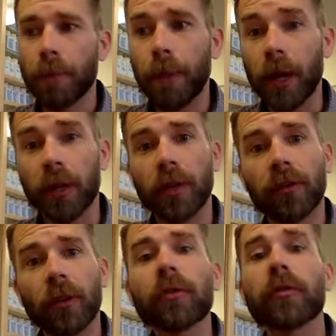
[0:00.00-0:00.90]
But
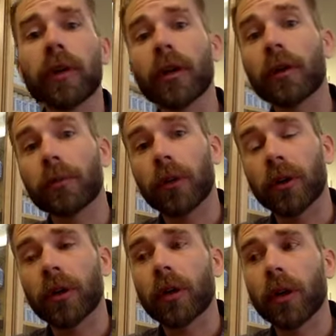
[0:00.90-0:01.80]
it's also very
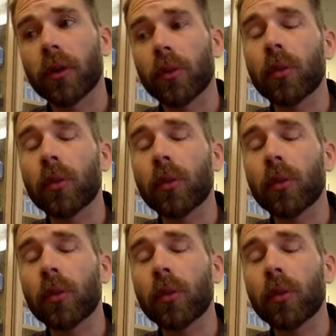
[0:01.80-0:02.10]
important to look at